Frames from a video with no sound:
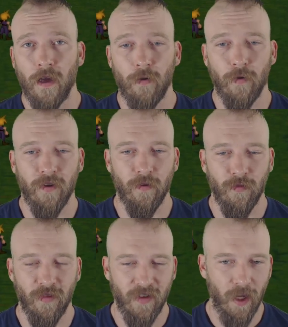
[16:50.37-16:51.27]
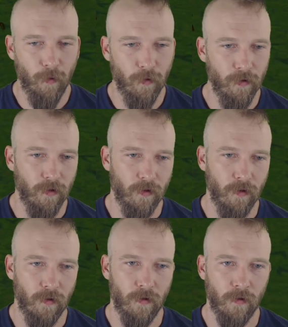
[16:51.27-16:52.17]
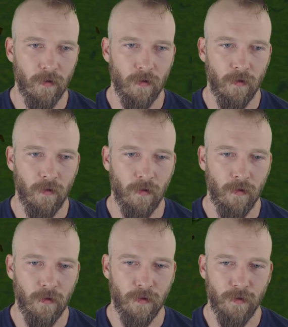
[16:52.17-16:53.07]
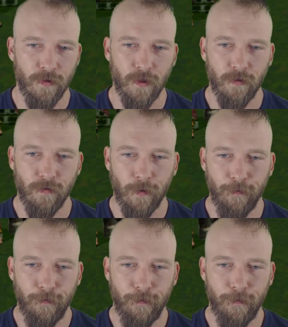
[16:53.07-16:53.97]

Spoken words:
Gotta rent some stables? Son of a...